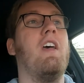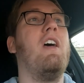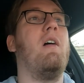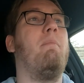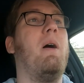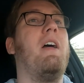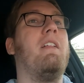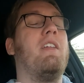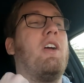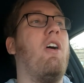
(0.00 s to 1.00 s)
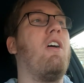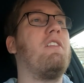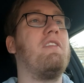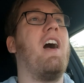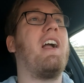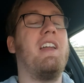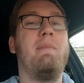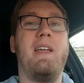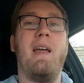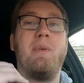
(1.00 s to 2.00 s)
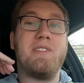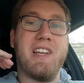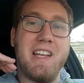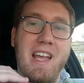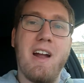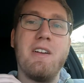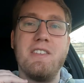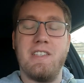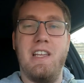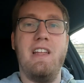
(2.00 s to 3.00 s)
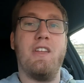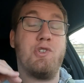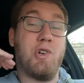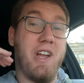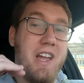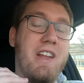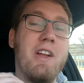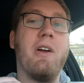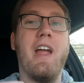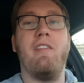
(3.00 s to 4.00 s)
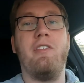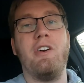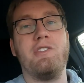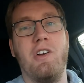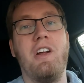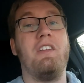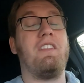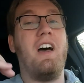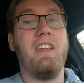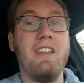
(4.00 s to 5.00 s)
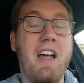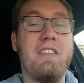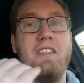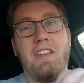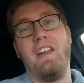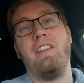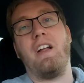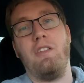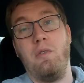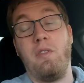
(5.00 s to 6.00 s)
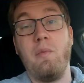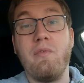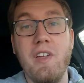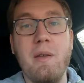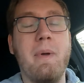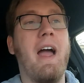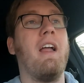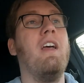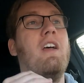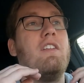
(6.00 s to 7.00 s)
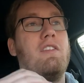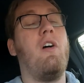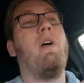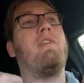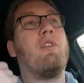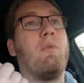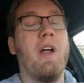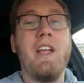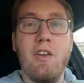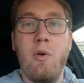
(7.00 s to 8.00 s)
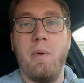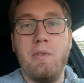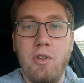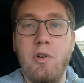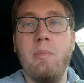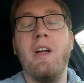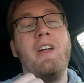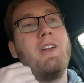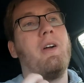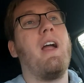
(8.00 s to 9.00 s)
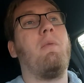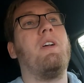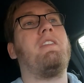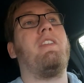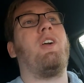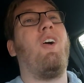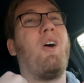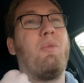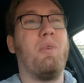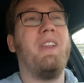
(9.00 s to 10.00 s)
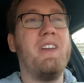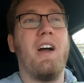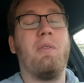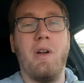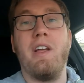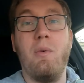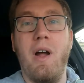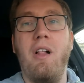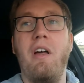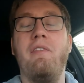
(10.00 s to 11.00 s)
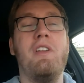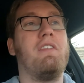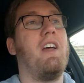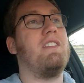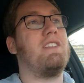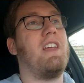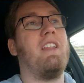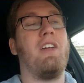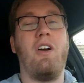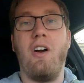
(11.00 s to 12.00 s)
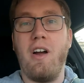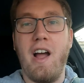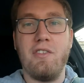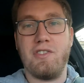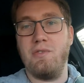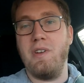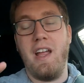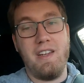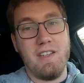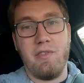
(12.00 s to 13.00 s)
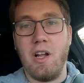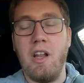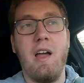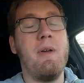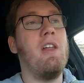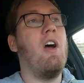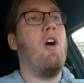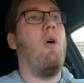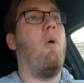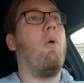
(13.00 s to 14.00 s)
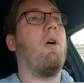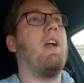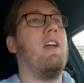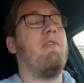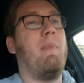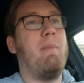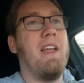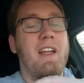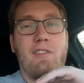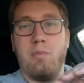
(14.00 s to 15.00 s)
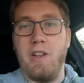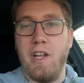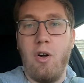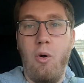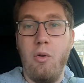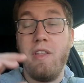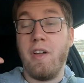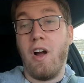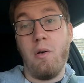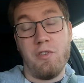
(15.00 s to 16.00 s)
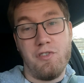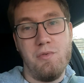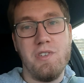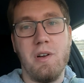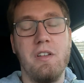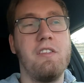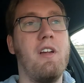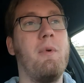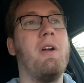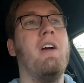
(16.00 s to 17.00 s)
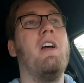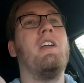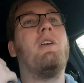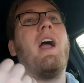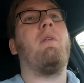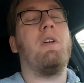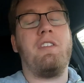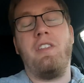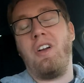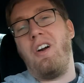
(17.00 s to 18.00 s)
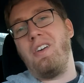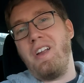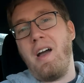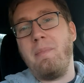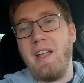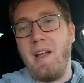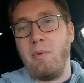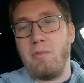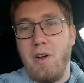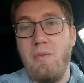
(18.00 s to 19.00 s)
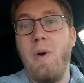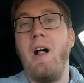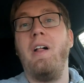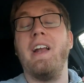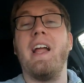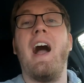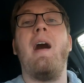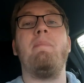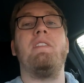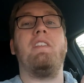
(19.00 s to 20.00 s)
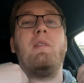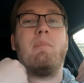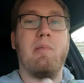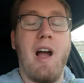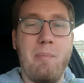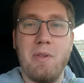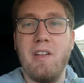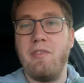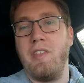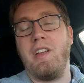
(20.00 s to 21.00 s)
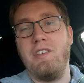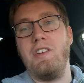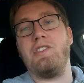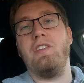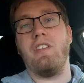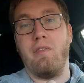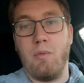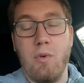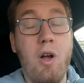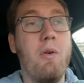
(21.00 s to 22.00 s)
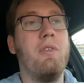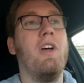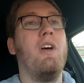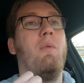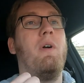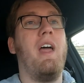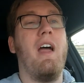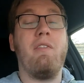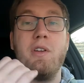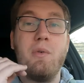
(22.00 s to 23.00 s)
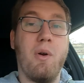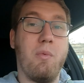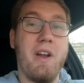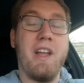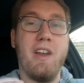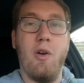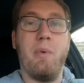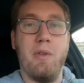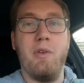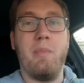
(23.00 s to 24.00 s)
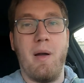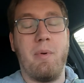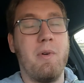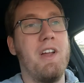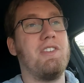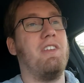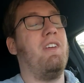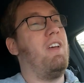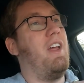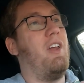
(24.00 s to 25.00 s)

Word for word: But the car is not going to be able to guarantee that you're hitting your AFR targets unless it's getting that closed loop feedback. So if you're running an open loop, you're at risk of the car really not running well if you decide to take the car out to a different climate, or if maybe it gets really cold and the car was tuned during summer, you're at risk of the car not being able to run well and compensate properly for the conditions of the road whenever you are running an open loop operation.